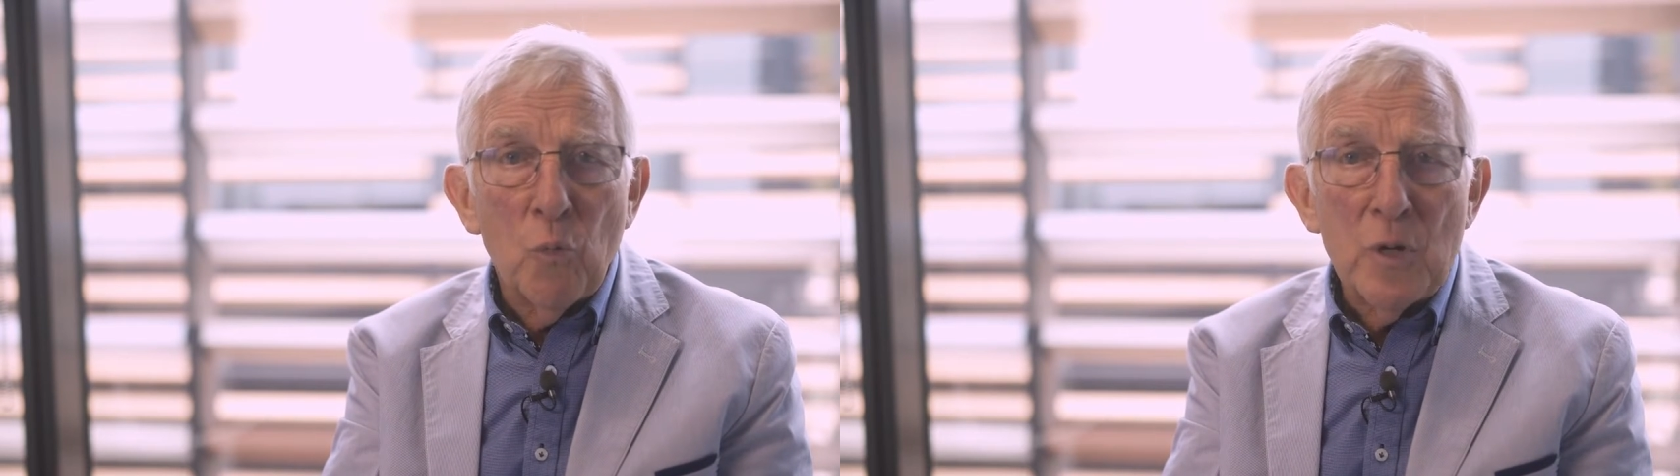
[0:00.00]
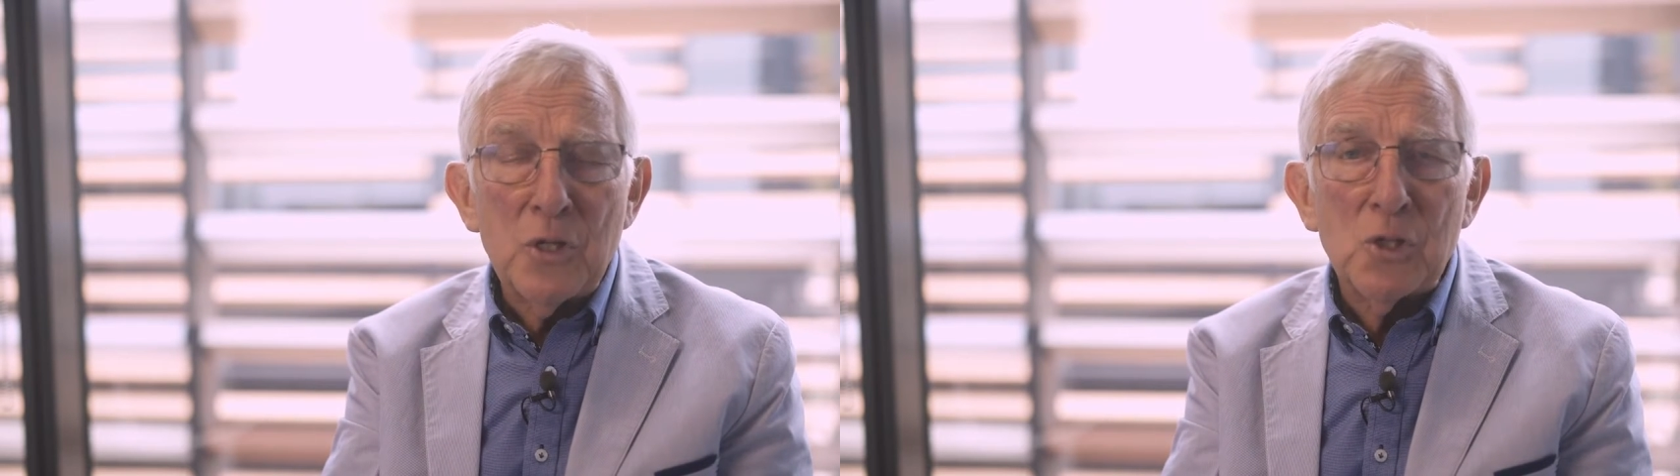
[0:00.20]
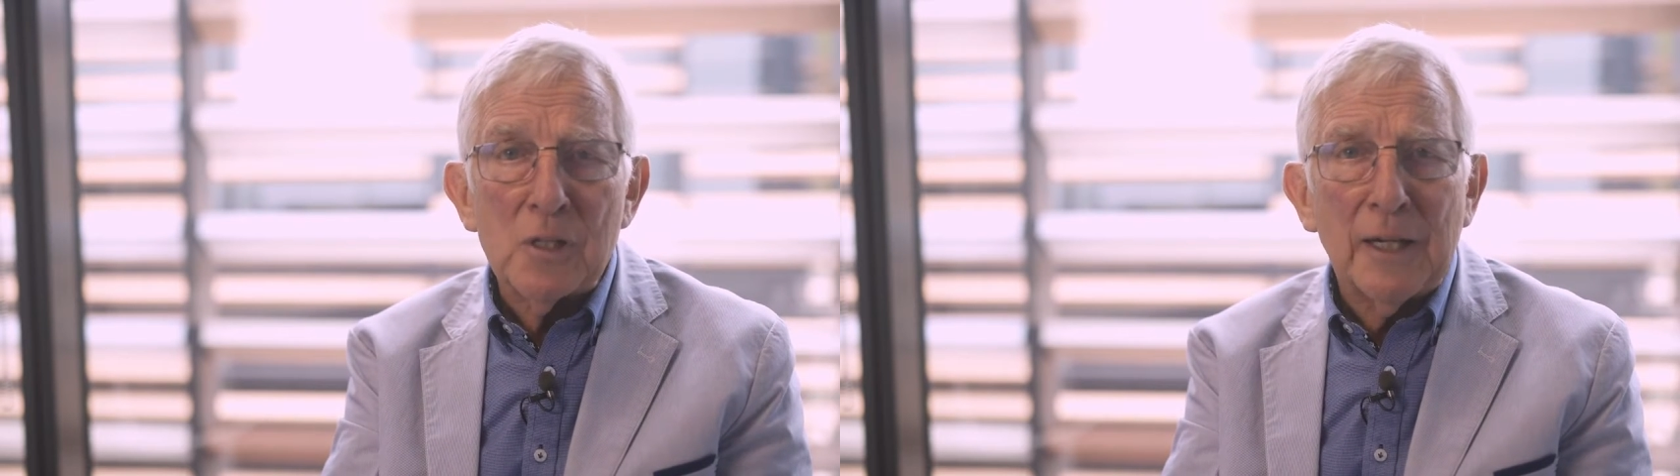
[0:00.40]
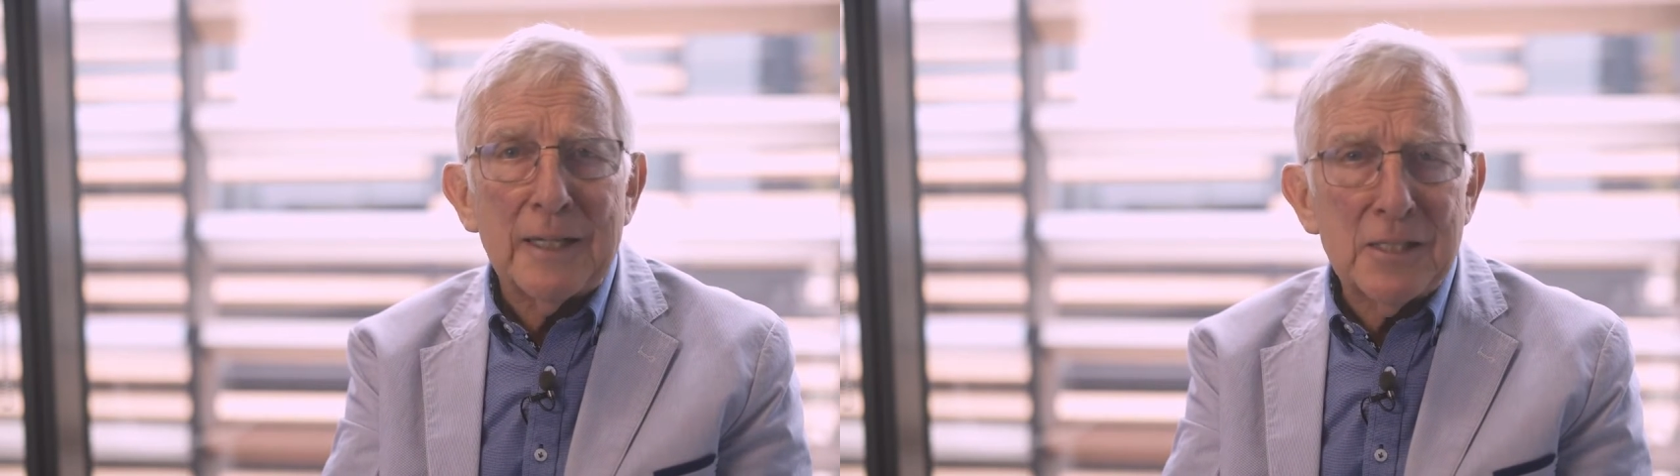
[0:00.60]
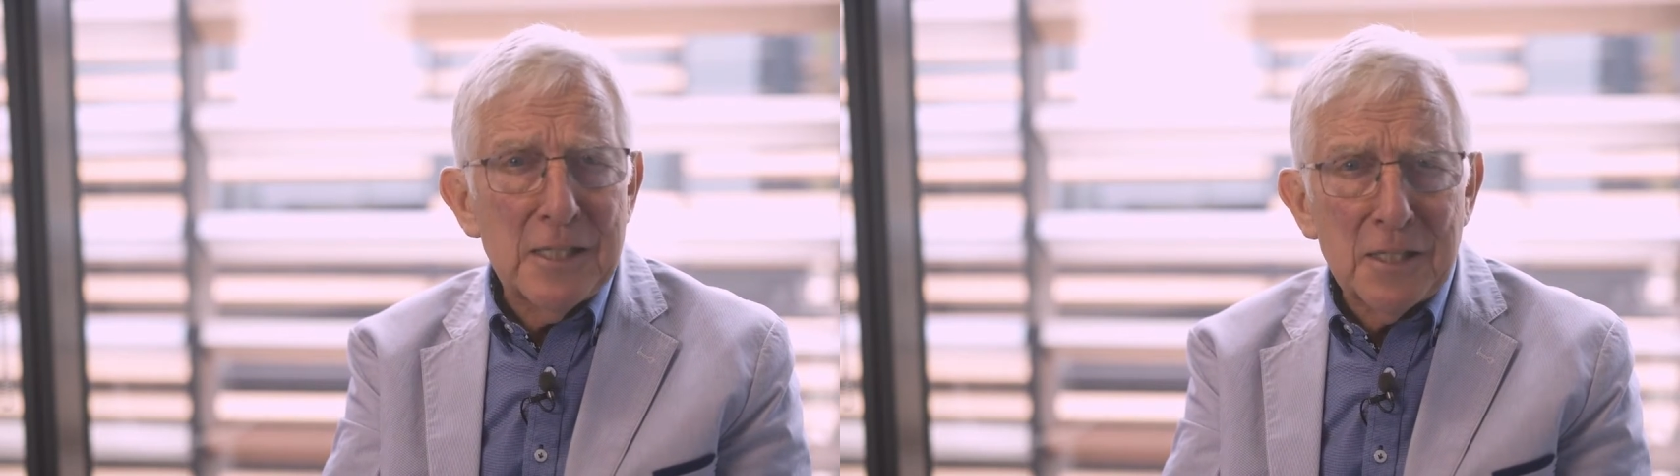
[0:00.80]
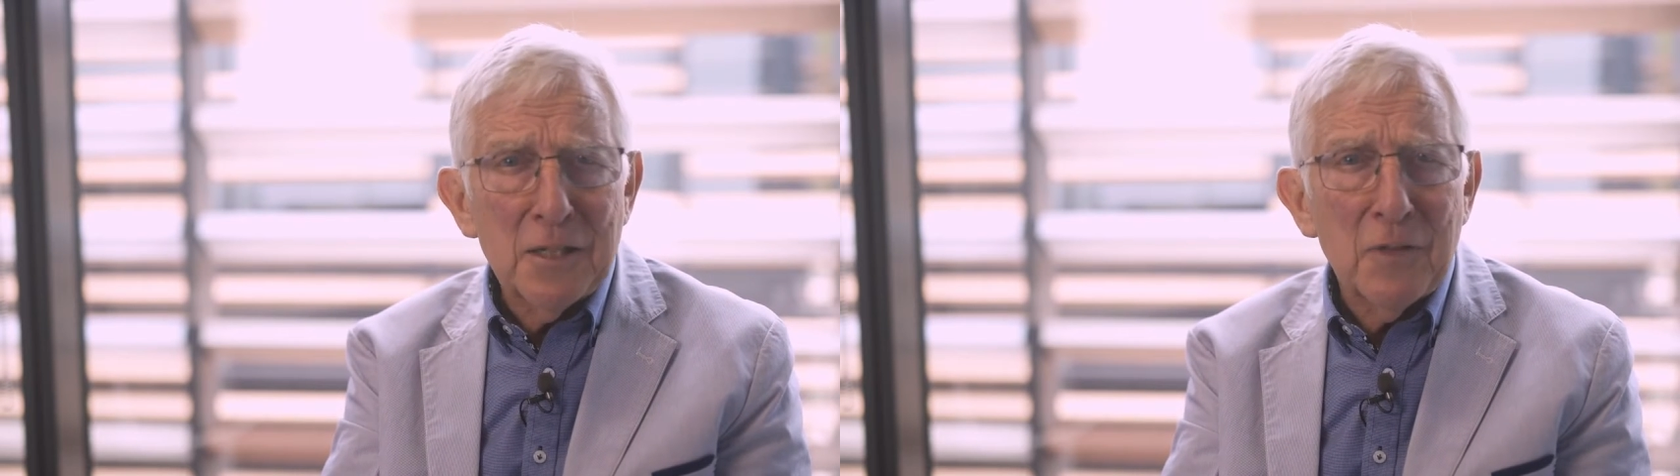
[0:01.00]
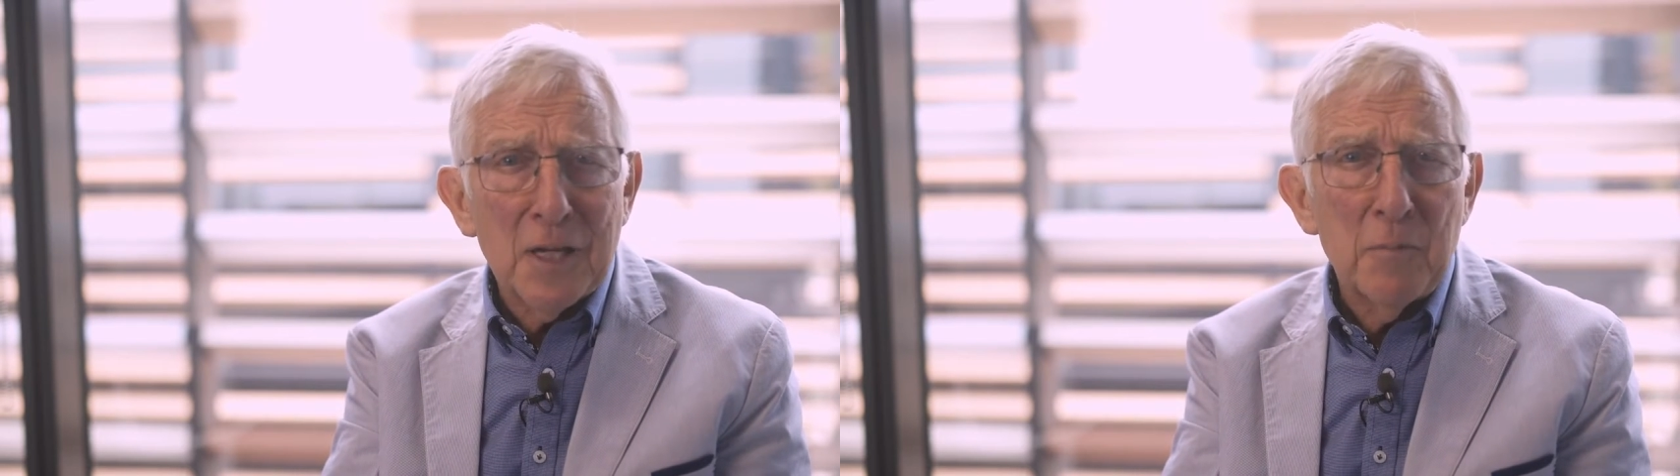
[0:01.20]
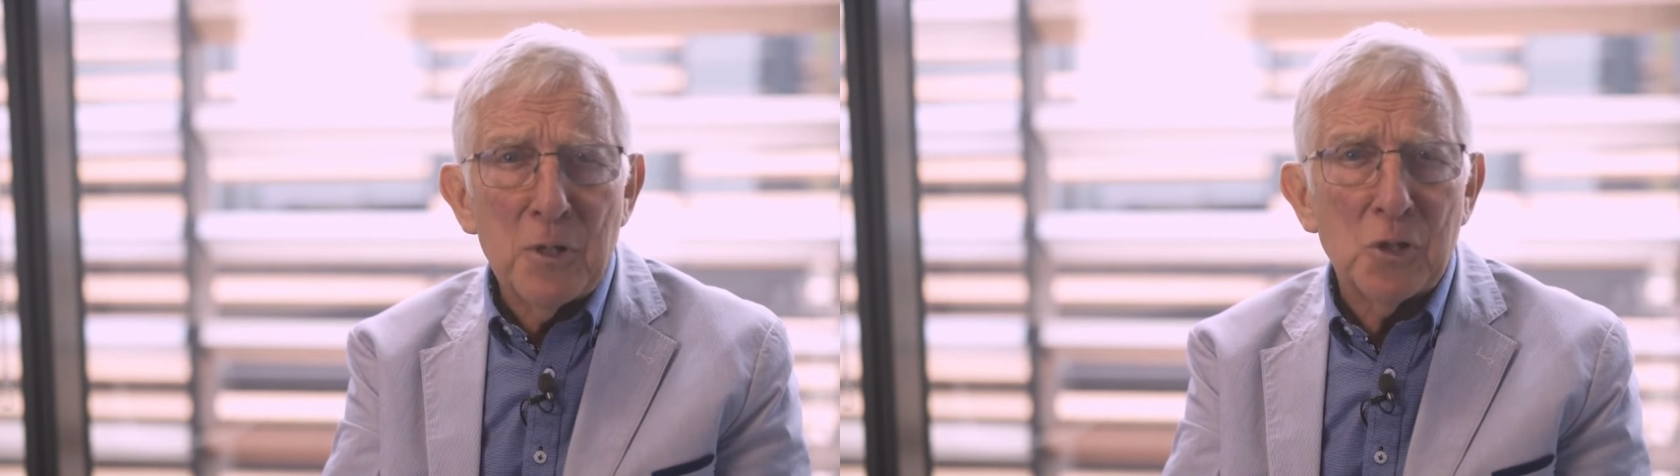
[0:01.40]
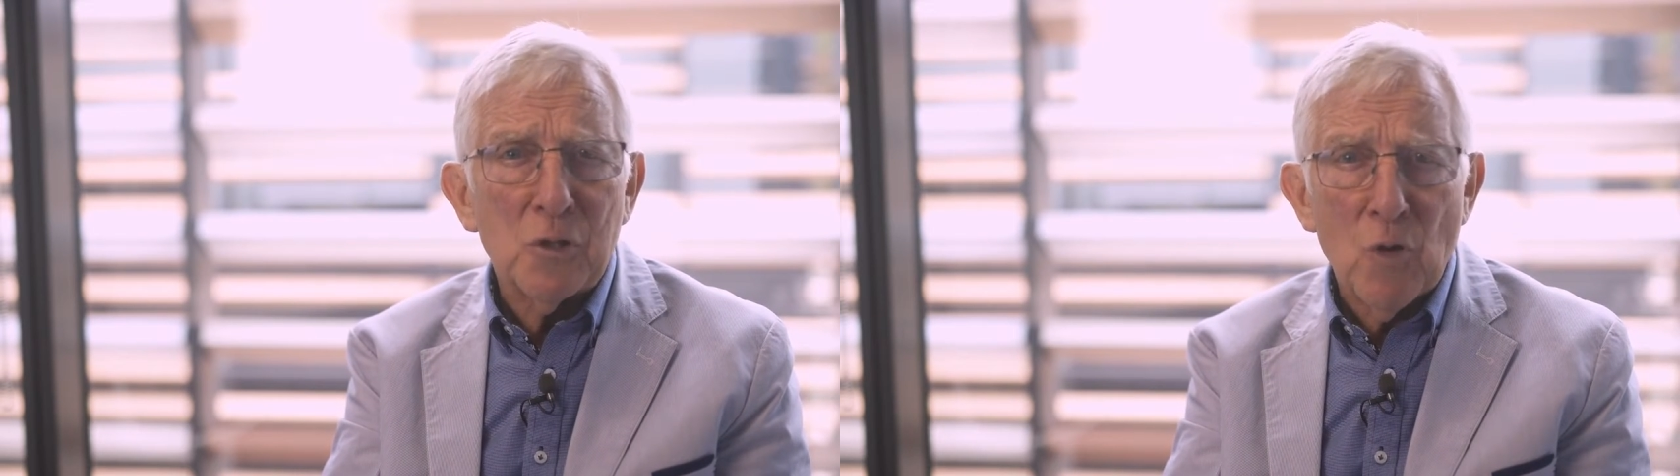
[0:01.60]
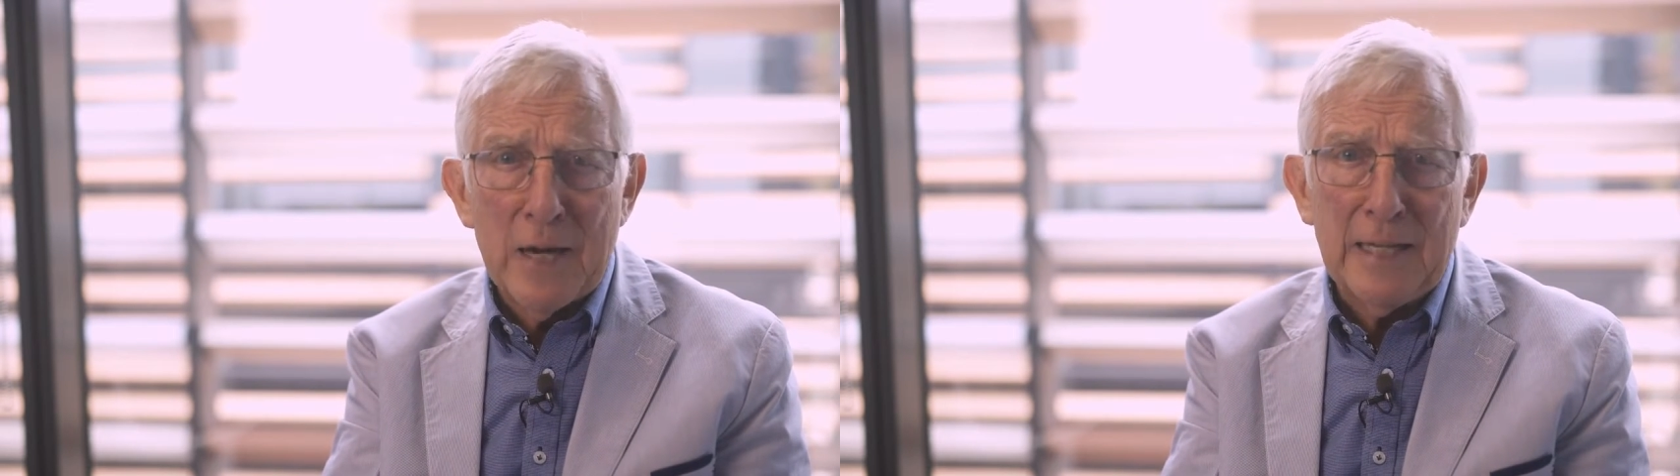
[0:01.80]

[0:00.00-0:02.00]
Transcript: which assisted the commission